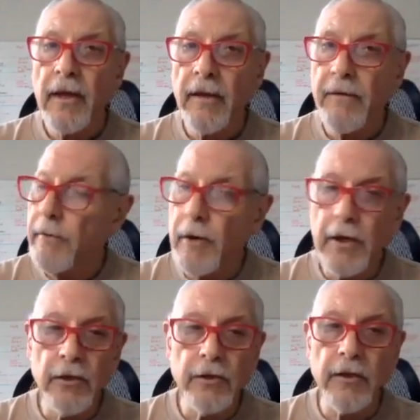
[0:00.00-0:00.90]

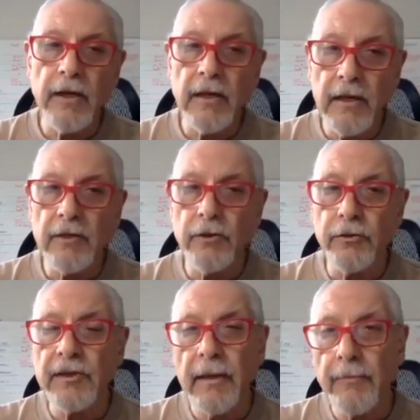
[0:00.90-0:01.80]
Everybody should at least do
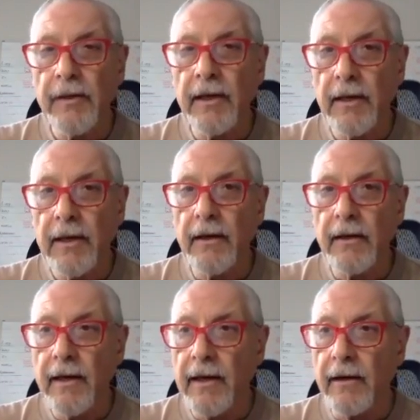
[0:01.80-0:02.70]
something
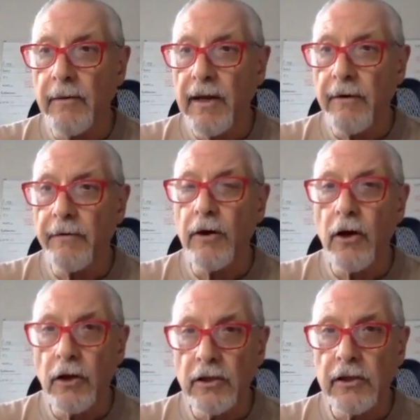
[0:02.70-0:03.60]
and have a
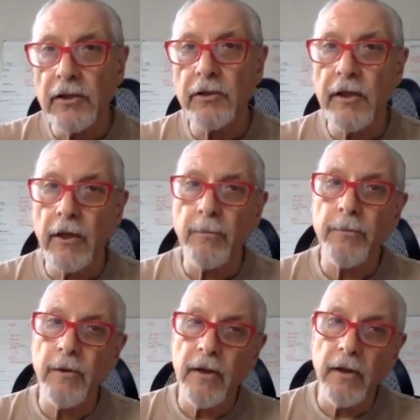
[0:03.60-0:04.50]
conscience to help
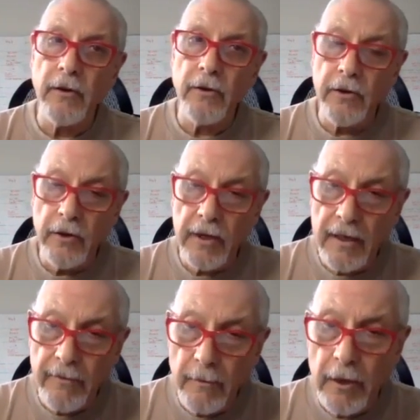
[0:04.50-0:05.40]
to
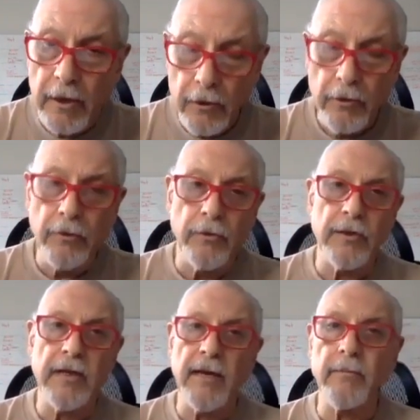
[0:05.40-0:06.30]
get everybody to do the
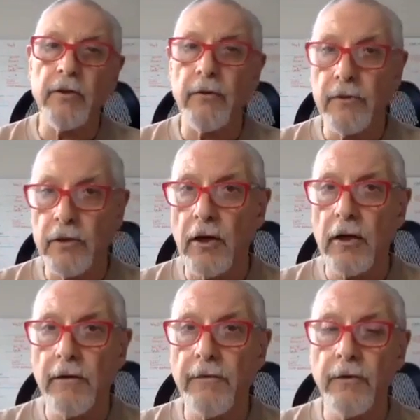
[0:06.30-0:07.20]
same. So Scott,
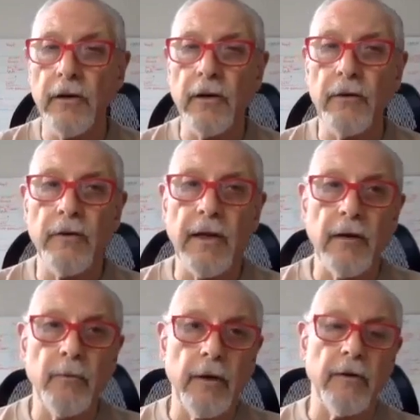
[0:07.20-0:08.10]
if you can do that, it
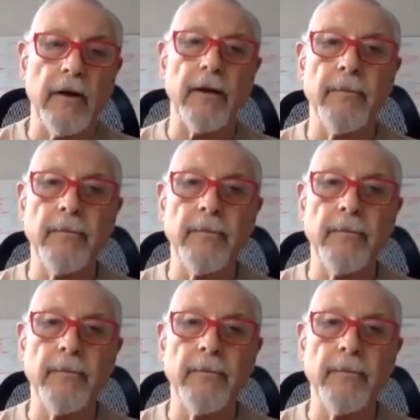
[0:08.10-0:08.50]
would be great.